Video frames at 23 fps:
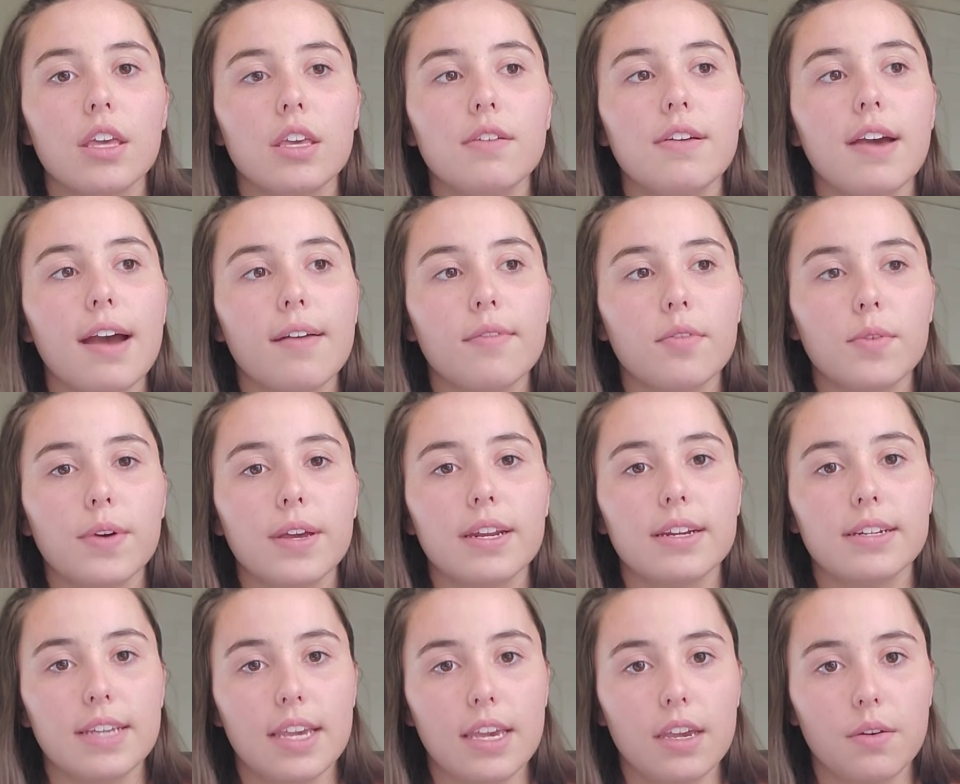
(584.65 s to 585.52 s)
you have a way
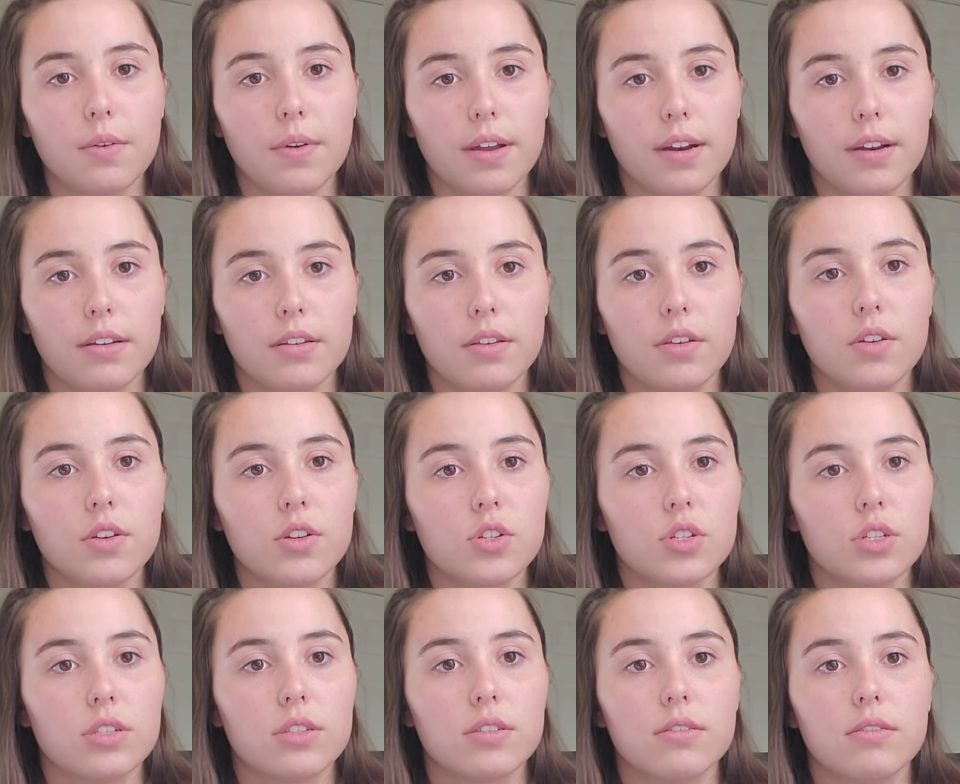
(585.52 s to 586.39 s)
to take one. You can
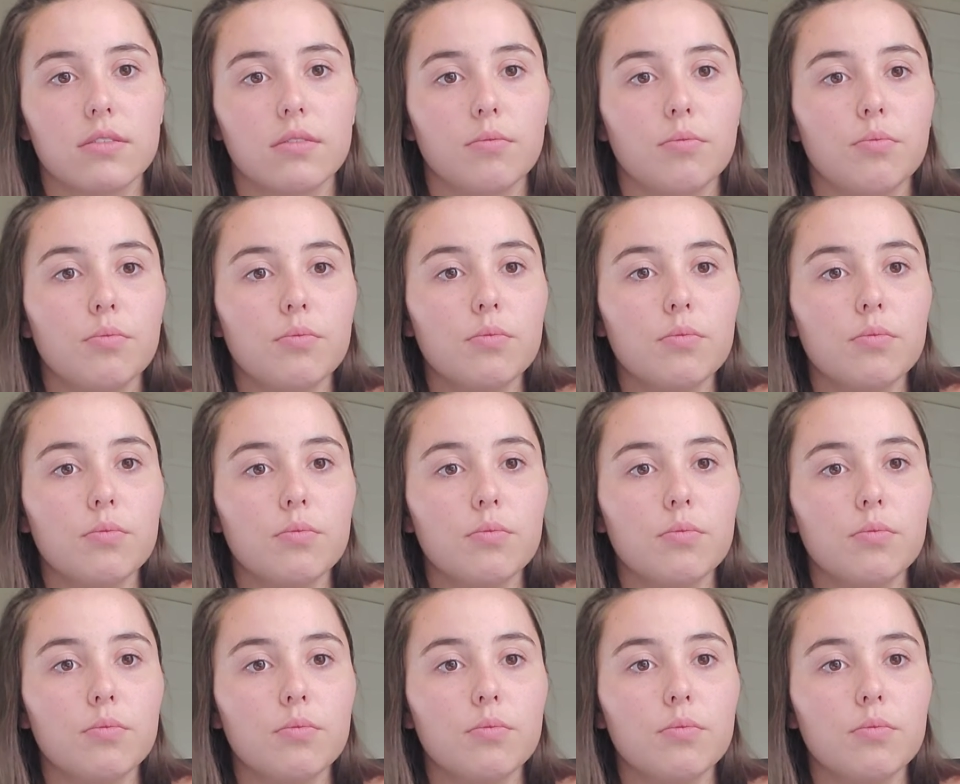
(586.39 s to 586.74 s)
just